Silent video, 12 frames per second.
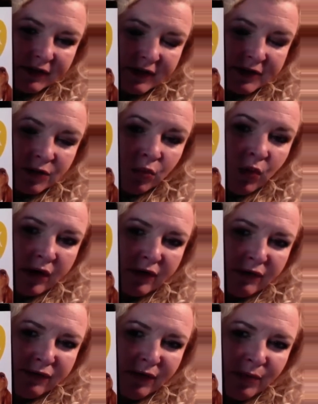is a
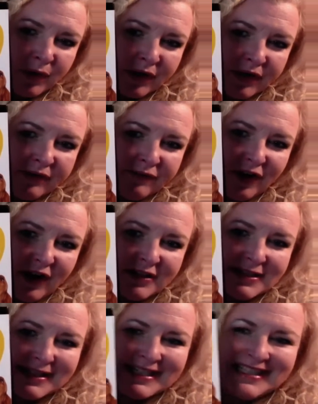wonderful word for
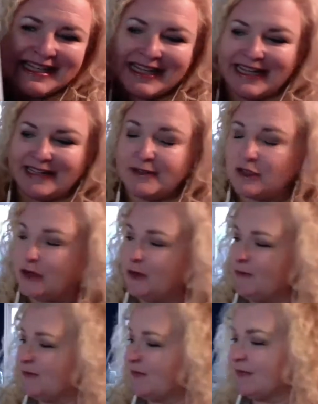us to dig
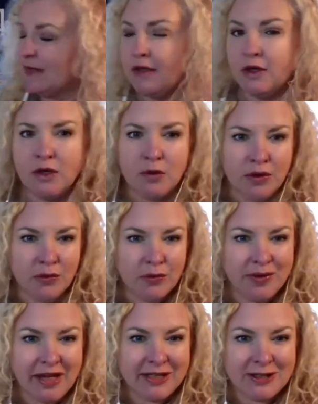into. What
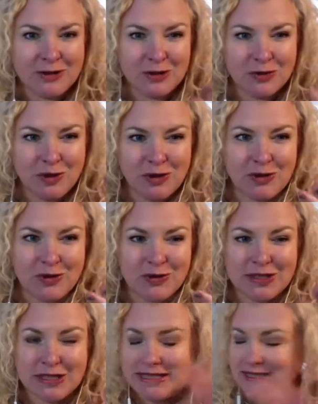we like to do with
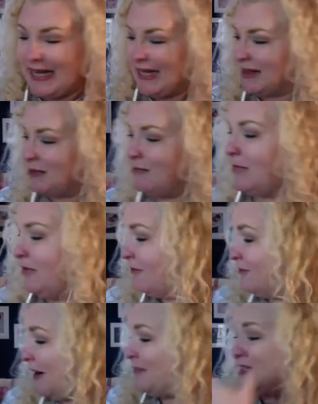those is take them
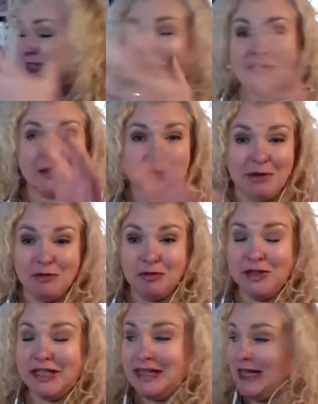from the text, maybe
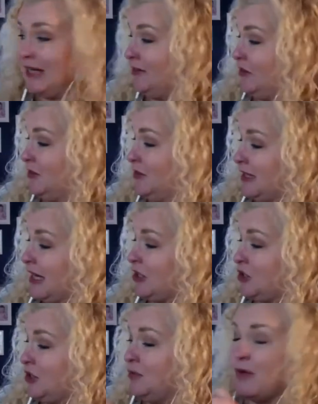read that little
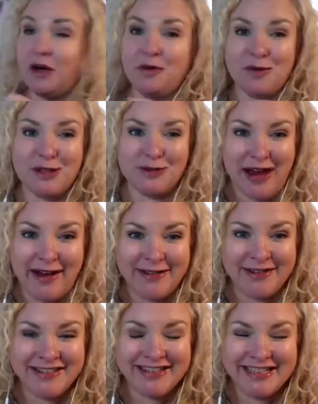section where it was
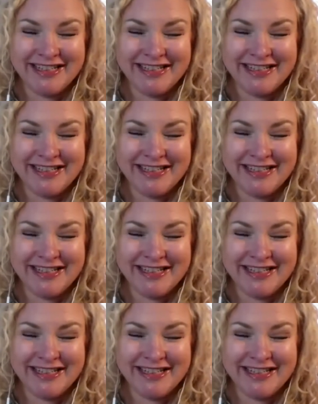found,